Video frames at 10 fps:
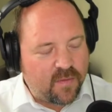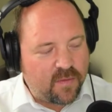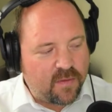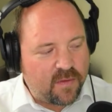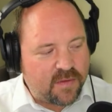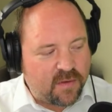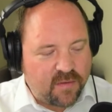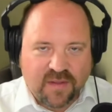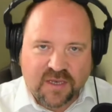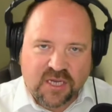sort of
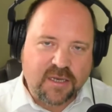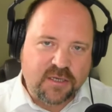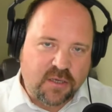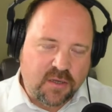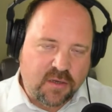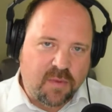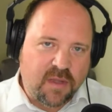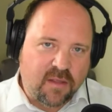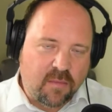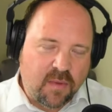the challenge could be
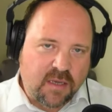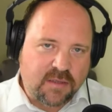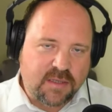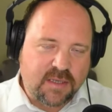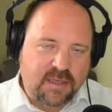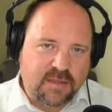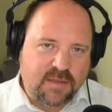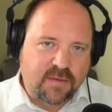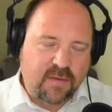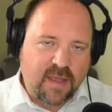that because it's
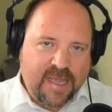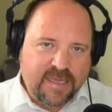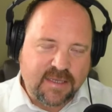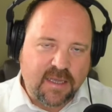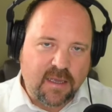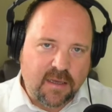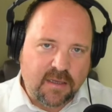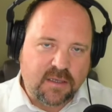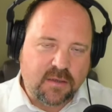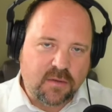easier
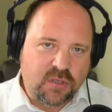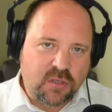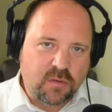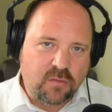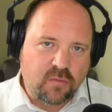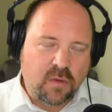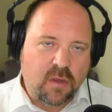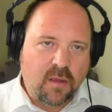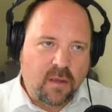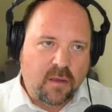to
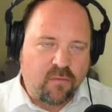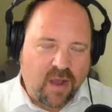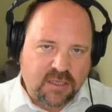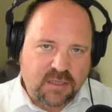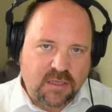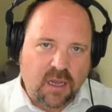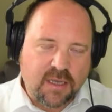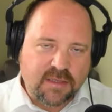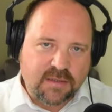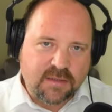
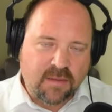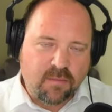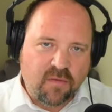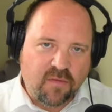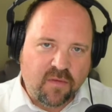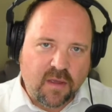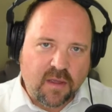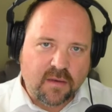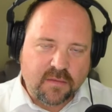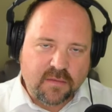rationalize and simplify
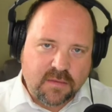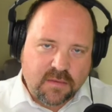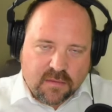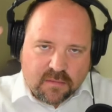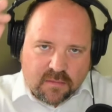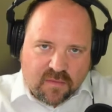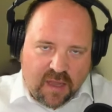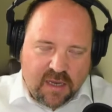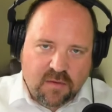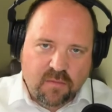and
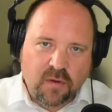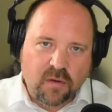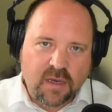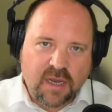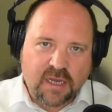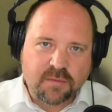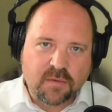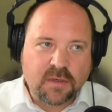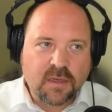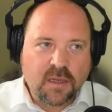data and put it on
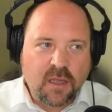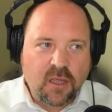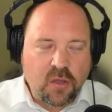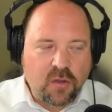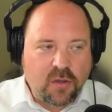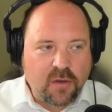dashboard, you could